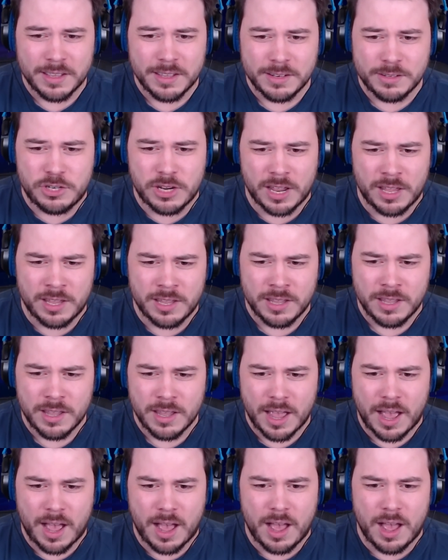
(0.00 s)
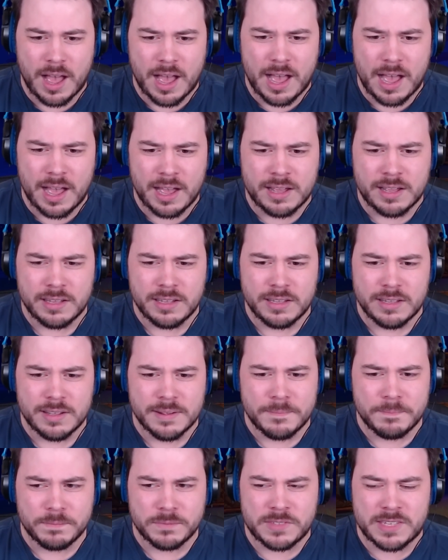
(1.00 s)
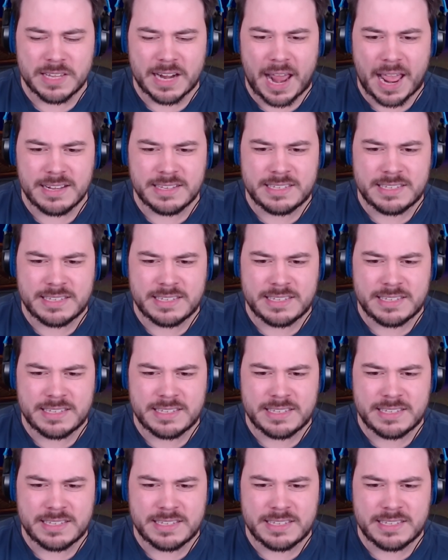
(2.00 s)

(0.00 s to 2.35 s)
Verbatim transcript: Did, ugh, did I